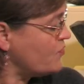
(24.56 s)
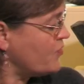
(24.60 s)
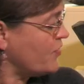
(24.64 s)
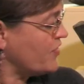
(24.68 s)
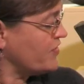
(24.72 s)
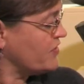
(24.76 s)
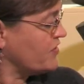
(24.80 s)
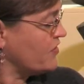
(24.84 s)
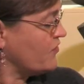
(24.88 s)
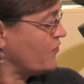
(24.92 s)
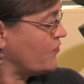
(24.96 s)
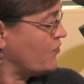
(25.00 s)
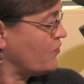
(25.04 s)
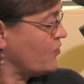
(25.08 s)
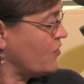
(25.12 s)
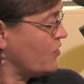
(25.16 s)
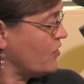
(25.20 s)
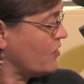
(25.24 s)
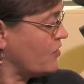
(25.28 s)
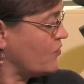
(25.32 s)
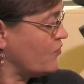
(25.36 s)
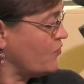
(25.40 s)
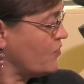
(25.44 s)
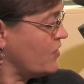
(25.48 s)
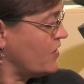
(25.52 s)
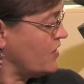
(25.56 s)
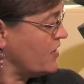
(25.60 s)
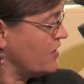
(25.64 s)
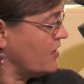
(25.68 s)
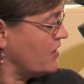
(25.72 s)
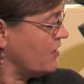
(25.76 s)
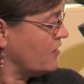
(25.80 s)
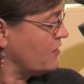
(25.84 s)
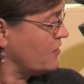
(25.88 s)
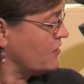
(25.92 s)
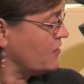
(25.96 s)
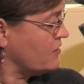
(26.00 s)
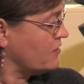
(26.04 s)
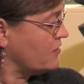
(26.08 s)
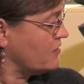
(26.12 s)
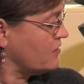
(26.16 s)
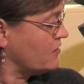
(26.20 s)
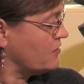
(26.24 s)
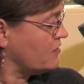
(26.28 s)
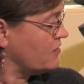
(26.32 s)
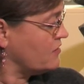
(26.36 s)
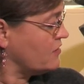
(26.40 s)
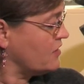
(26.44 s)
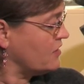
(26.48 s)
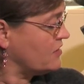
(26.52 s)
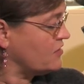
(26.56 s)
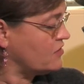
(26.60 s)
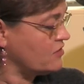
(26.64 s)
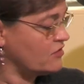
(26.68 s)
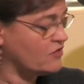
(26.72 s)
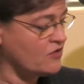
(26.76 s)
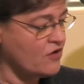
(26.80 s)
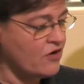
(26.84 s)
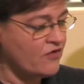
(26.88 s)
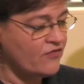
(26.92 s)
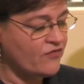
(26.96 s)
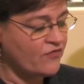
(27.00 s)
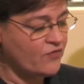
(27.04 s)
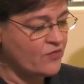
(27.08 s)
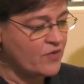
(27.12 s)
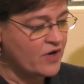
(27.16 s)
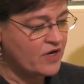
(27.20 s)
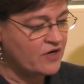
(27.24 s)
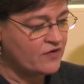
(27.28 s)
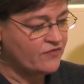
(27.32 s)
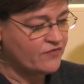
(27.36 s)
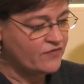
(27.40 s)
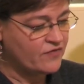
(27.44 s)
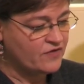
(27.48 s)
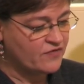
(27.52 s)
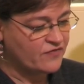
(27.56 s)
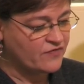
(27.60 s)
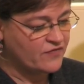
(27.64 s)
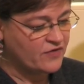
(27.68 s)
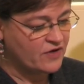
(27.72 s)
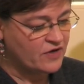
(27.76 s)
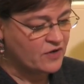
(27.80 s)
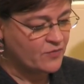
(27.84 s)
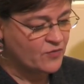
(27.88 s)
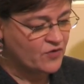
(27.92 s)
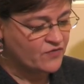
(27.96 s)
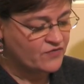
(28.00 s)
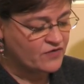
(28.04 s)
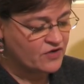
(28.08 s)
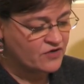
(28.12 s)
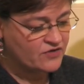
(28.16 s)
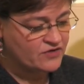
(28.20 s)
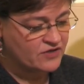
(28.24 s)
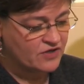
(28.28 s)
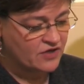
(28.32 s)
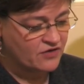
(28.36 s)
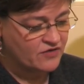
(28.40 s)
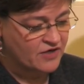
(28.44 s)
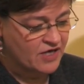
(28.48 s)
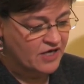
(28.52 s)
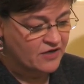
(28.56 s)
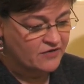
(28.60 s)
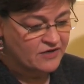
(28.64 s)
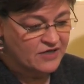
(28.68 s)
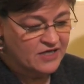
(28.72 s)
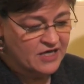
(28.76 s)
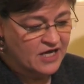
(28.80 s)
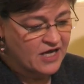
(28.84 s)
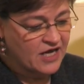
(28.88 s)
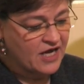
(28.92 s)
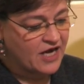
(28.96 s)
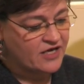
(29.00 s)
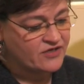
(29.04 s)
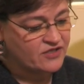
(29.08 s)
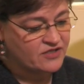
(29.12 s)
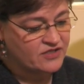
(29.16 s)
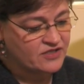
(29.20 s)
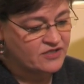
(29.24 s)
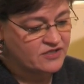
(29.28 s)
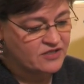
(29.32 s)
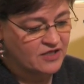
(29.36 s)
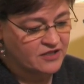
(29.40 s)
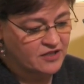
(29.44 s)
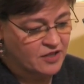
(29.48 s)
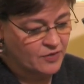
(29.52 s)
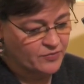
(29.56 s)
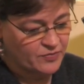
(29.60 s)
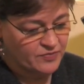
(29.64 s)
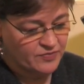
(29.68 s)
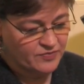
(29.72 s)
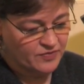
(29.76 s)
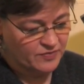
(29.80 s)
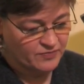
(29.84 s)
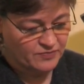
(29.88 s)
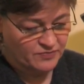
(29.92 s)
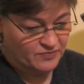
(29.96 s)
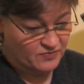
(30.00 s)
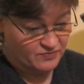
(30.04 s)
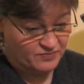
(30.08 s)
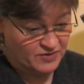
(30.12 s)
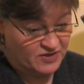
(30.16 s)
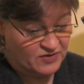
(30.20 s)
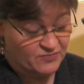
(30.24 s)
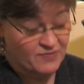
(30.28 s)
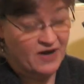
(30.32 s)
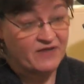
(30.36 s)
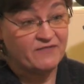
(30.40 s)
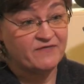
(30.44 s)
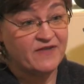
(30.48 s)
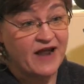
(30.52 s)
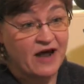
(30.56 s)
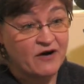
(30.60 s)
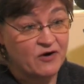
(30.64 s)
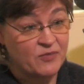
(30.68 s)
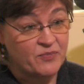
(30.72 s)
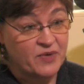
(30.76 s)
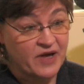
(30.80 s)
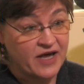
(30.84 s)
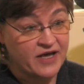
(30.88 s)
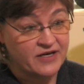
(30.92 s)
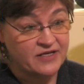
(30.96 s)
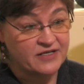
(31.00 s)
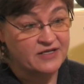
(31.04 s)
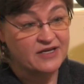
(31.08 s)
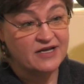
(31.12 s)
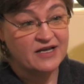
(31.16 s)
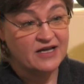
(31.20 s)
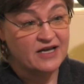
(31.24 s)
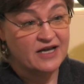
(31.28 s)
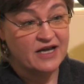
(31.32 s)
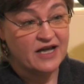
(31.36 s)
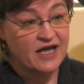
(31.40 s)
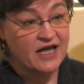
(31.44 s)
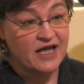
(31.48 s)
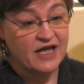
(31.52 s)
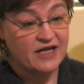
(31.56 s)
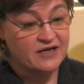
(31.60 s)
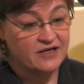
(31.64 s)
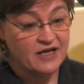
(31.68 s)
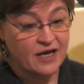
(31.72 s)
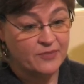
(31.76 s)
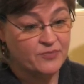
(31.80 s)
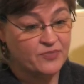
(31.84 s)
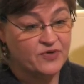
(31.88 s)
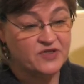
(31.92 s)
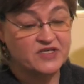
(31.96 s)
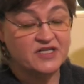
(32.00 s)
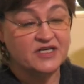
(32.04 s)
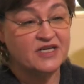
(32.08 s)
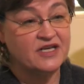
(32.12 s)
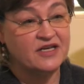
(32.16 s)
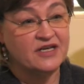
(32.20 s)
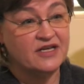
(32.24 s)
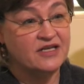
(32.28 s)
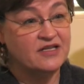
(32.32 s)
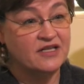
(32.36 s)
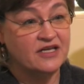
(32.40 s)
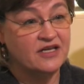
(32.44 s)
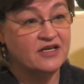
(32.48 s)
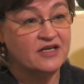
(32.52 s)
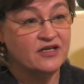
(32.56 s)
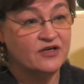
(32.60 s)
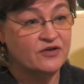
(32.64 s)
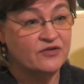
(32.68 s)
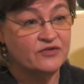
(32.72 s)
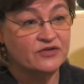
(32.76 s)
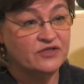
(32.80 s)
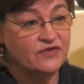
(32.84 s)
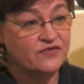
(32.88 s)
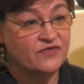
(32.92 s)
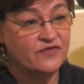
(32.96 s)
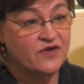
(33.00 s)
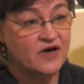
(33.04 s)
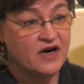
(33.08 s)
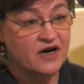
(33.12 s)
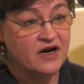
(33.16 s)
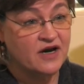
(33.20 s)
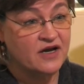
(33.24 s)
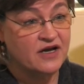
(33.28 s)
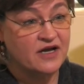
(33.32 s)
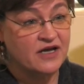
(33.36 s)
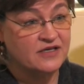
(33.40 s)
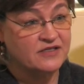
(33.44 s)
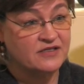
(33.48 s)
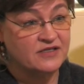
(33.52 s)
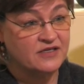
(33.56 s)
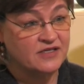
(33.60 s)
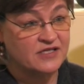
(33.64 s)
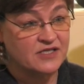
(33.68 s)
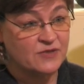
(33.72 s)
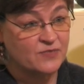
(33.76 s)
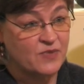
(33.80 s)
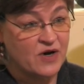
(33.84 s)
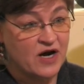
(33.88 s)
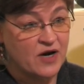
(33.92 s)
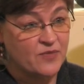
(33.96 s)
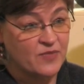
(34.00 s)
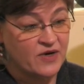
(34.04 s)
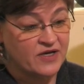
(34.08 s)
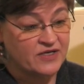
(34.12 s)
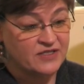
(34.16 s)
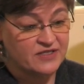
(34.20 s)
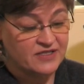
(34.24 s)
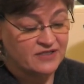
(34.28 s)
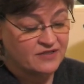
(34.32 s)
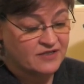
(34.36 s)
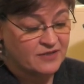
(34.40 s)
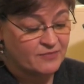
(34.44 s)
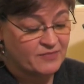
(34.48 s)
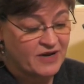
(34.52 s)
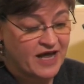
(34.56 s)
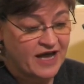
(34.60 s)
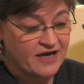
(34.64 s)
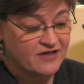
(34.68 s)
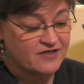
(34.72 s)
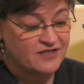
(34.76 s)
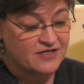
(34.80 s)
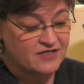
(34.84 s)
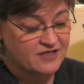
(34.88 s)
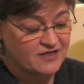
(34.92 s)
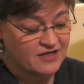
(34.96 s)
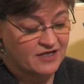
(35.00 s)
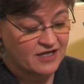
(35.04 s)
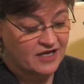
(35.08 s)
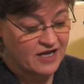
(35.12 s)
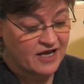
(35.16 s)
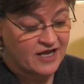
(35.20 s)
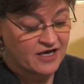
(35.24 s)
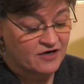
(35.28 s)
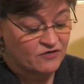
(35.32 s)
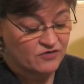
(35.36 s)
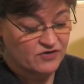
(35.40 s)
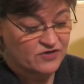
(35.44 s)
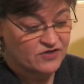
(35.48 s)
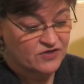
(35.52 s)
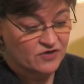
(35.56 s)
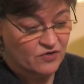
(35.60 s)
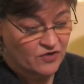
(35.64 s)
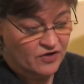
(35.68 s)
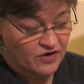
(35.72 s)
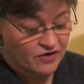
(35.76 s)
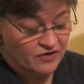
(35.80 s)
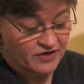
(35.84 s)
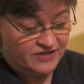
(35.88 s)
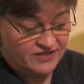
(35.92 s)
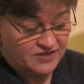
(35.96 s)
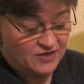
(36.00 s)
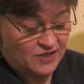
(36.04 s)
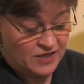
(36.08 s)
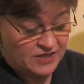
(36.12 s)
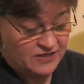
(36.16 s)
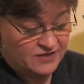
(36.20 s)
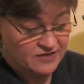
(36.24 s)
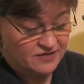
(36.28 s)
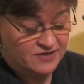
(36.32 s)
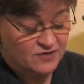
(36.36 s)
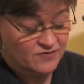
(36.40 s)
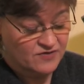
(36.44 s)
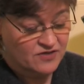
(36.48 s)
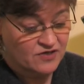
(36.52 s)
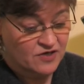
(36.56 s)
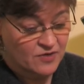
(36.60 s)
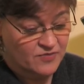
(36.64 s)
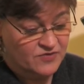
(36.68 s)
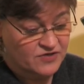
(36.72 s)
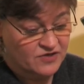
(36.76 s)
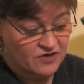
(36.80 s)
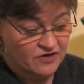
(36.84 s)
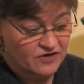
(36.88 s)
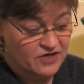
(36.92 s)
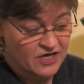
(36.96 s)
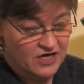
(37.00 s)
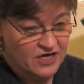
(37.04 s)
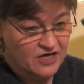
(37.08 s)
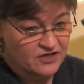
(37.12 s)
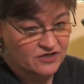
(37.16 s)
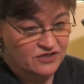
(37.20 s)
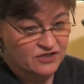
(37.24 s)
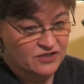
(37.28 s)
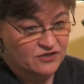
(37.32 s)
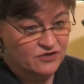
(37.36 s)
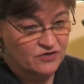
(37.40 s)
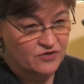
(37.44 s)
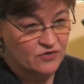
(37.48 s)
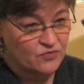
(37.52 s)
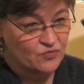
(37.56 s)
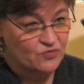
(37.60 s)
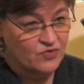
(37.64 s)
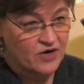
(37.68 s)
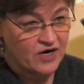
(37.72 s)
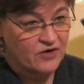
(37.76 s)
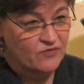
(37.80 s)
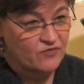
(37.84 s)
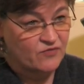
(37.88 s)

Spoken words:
body of work really, it took off when a number of years ago now, I just dug up a bit of my flower bed and I put it in the kiln to fire as an experiment, and the black clay or soil, as it is because it was topsoil, just turned bright